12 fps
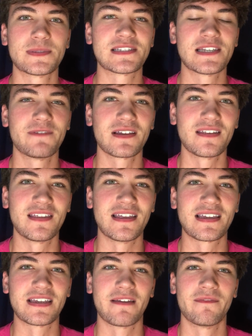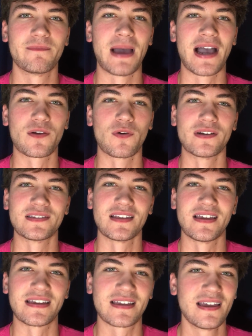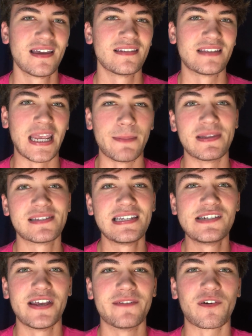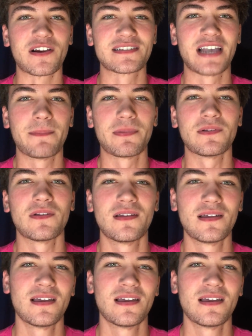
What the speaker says: specifically thinking of backcourts like Dame and CJ, for example.